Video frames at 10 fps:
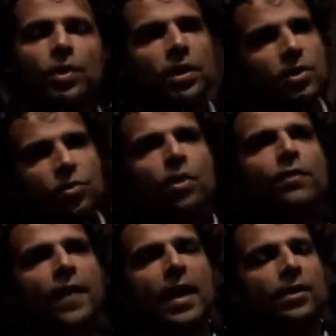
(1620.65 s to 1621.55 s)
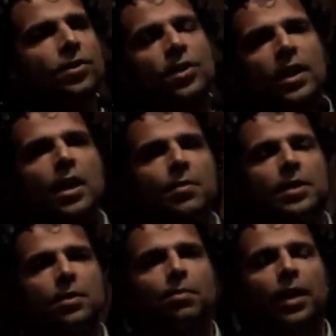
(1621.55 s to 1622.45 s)
the sort of factors that came
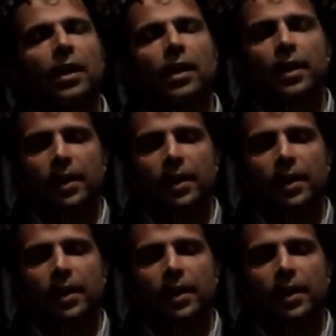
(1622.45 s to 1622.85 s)
into play.